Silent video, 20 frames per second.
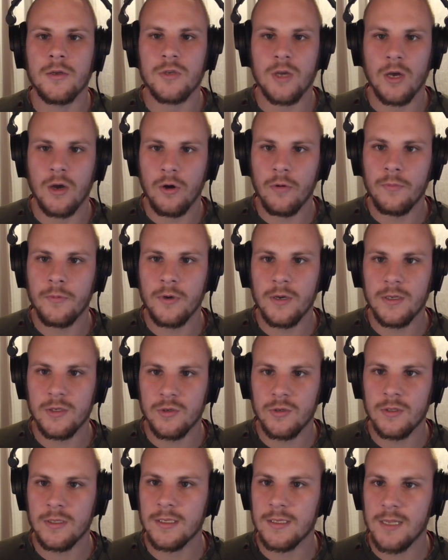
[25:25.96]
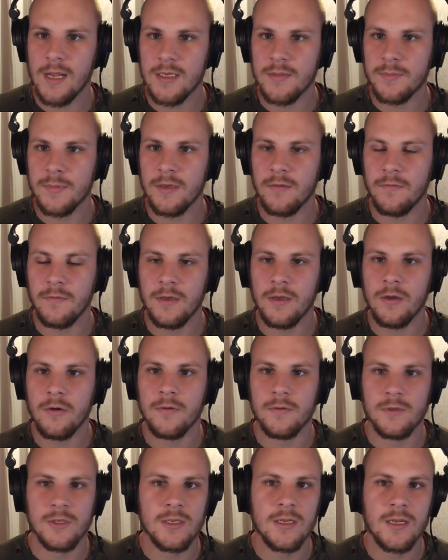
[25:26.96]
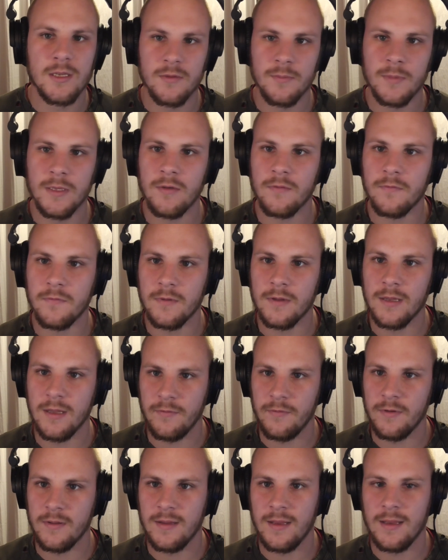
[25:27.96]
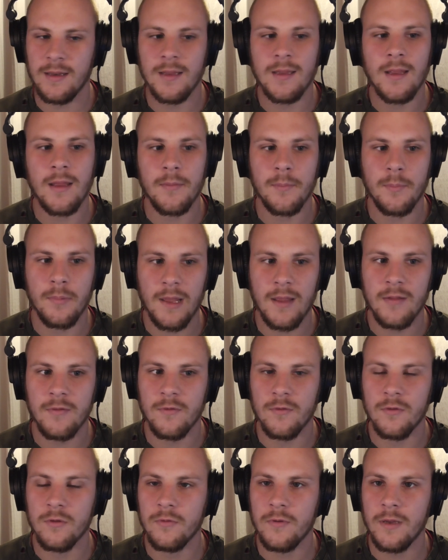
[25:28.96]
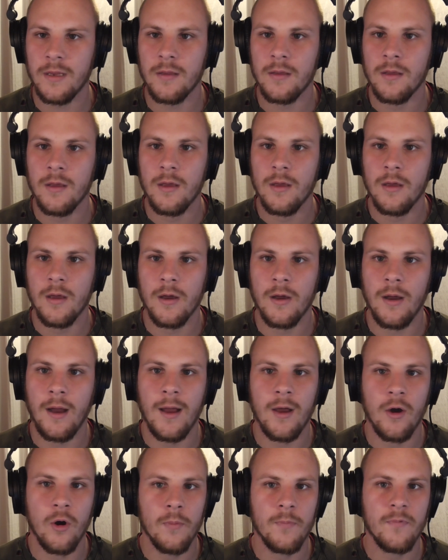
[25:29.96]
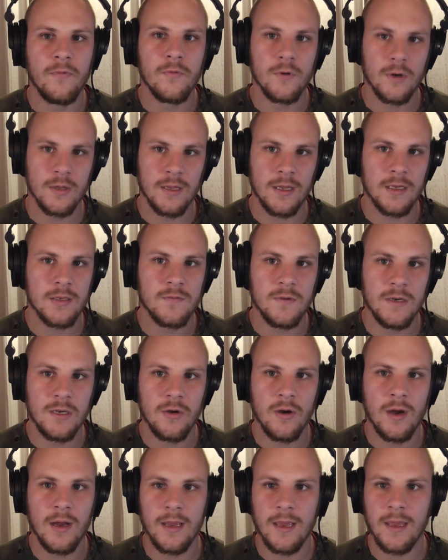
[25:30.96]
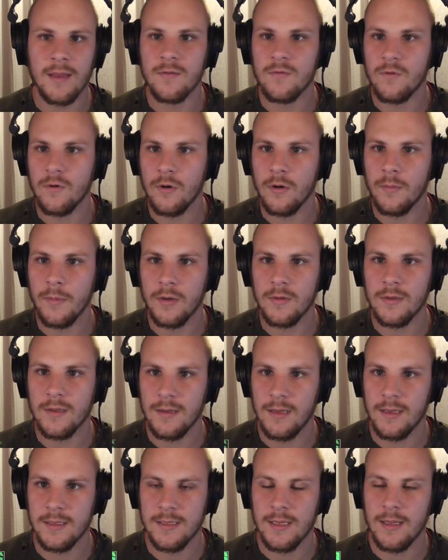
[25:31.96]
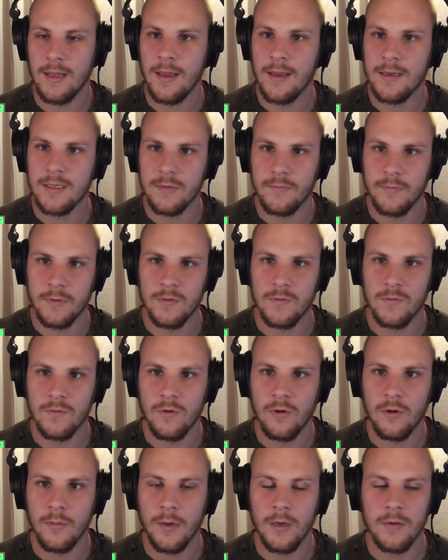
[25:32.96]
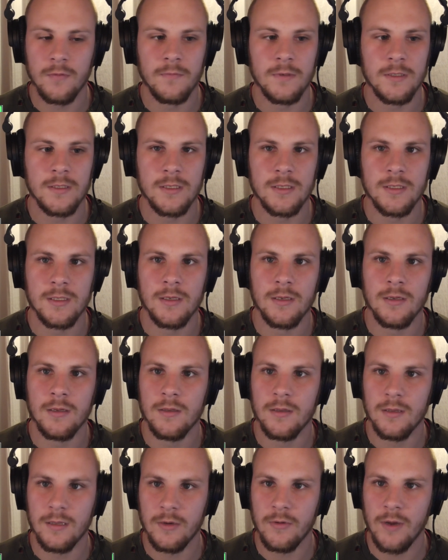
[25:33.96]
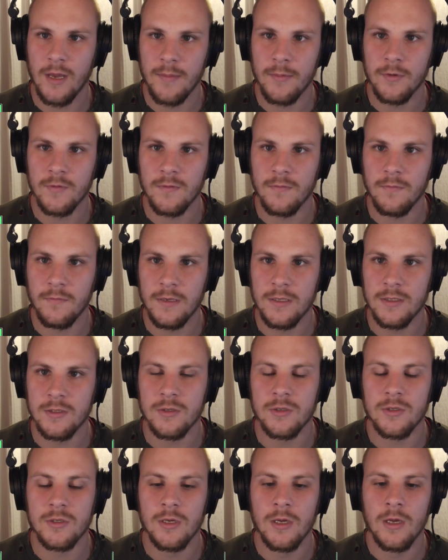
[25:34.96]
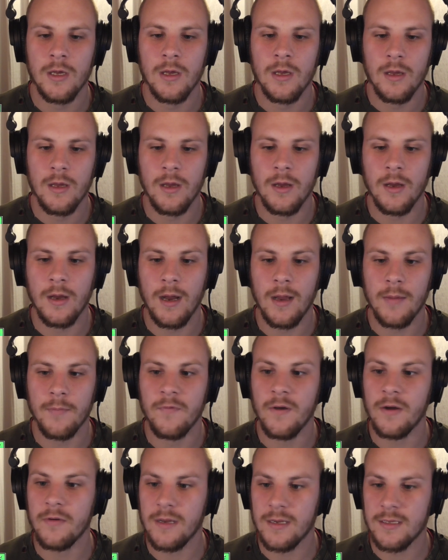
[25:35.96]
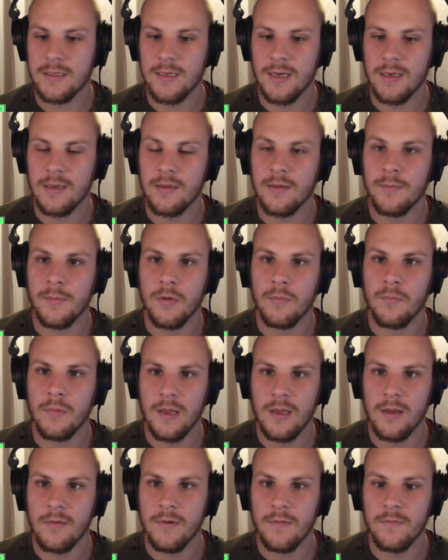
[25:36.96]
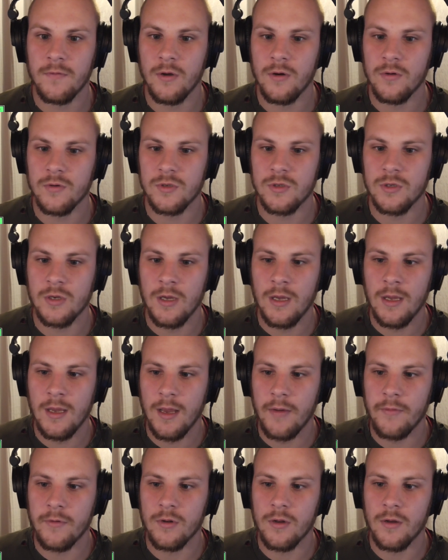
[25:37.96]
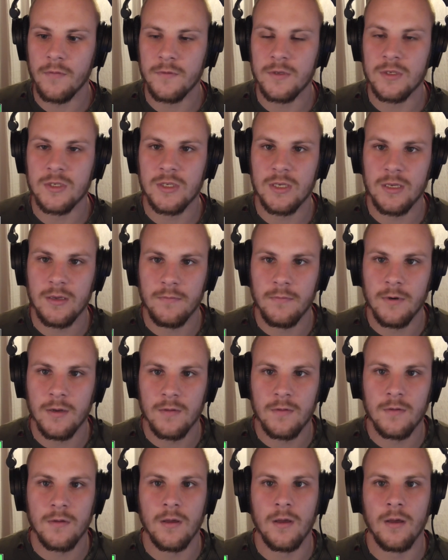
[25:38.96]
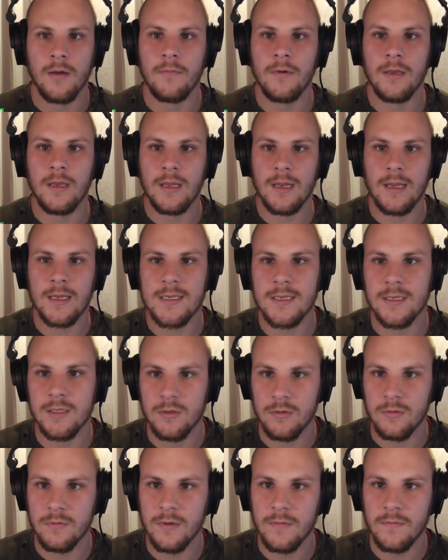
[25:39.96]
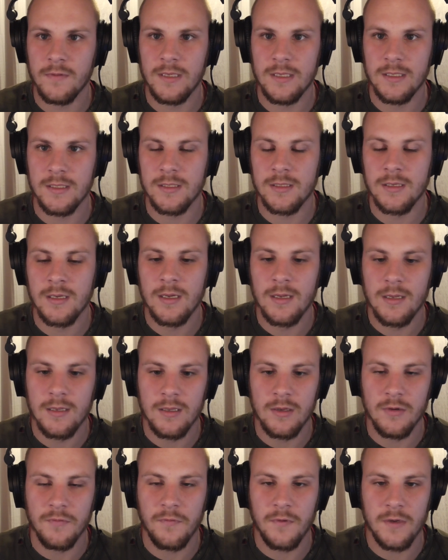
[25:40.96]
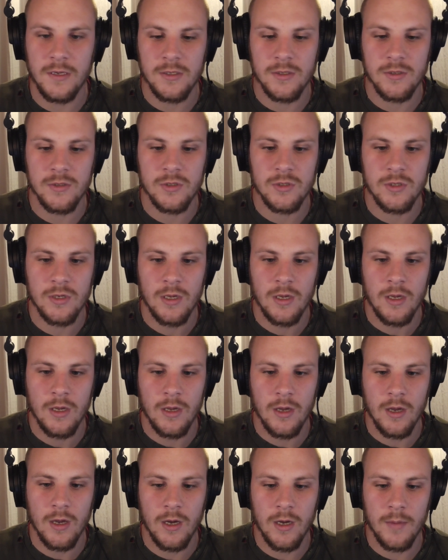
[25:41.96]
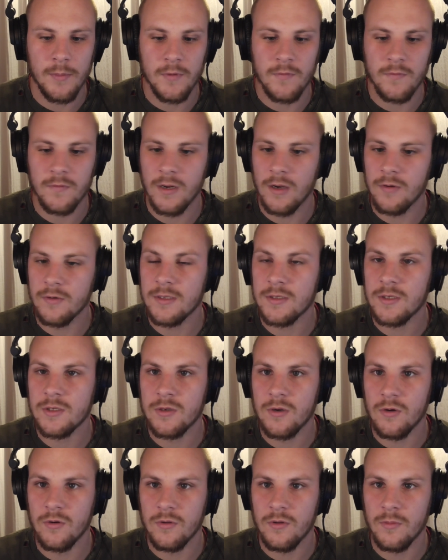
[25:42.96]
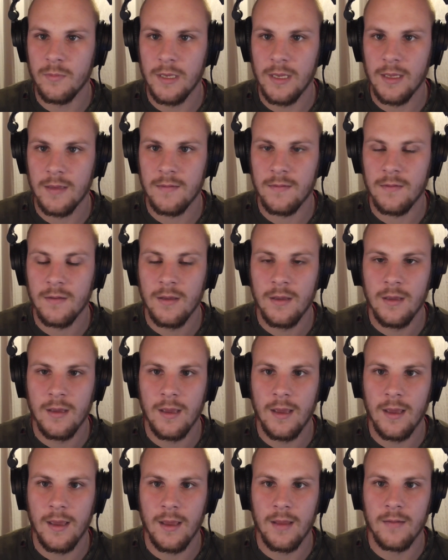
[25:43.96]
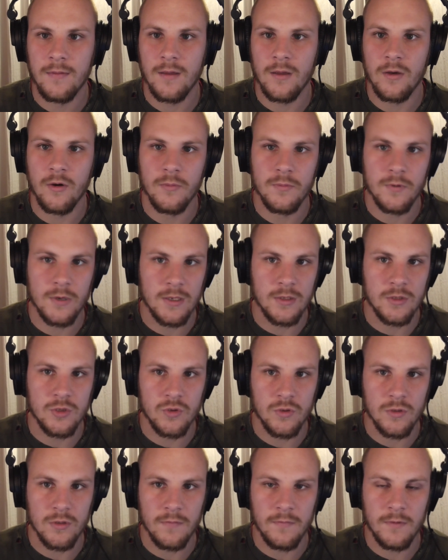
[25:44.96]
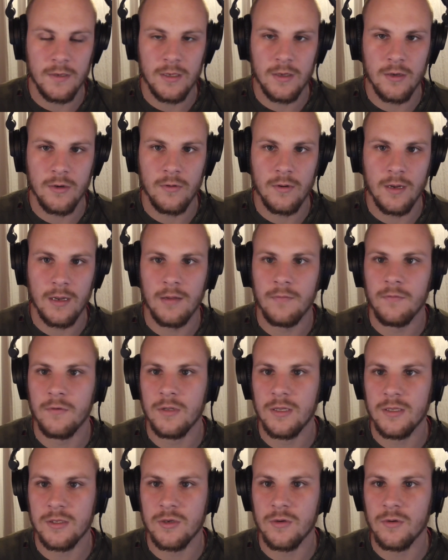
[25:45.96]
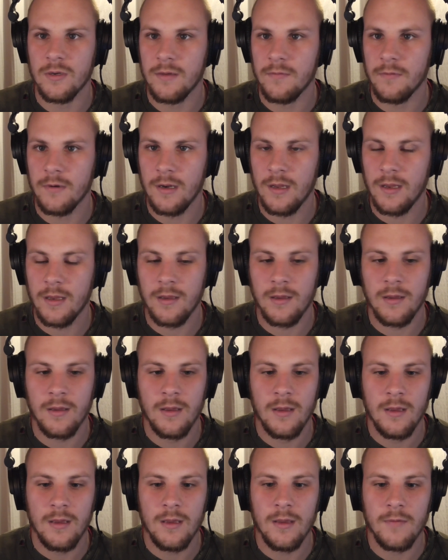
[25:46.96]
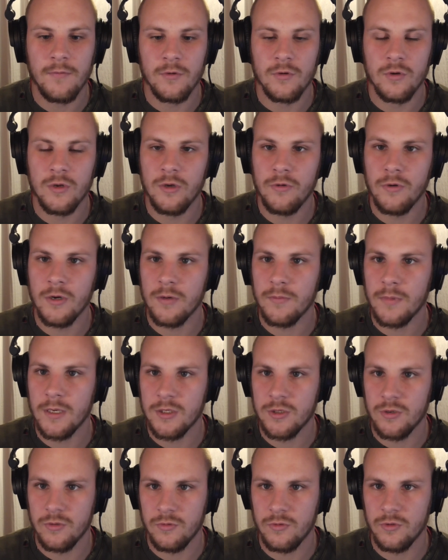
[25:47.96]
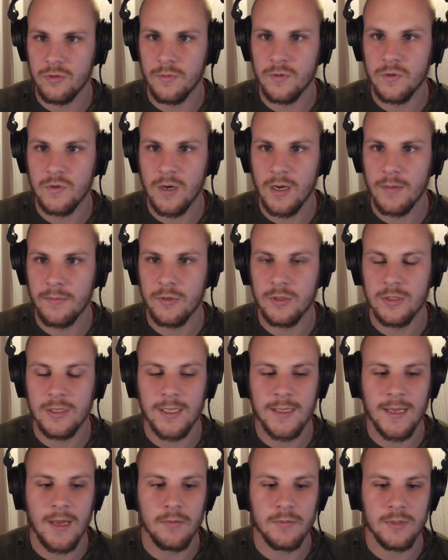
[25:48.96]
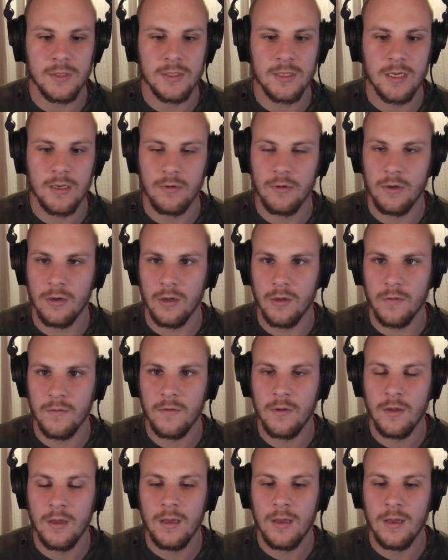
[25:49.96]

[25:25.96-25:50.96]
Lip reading: So I hope you enjoyed this last minute video. It's a little bit of different thing that I planned on doing. I hope for the next video I can talk about the things that I actually want to talk about, which is the new Ableton features. I'm very excited about playing with those and would love to see what we can actually do with these new features. But for now, this is going to be it, and I hope you enjoyed the video, and if you did so, leave a like. If you're new here, make sure to subscribe because that helps the channel a lot,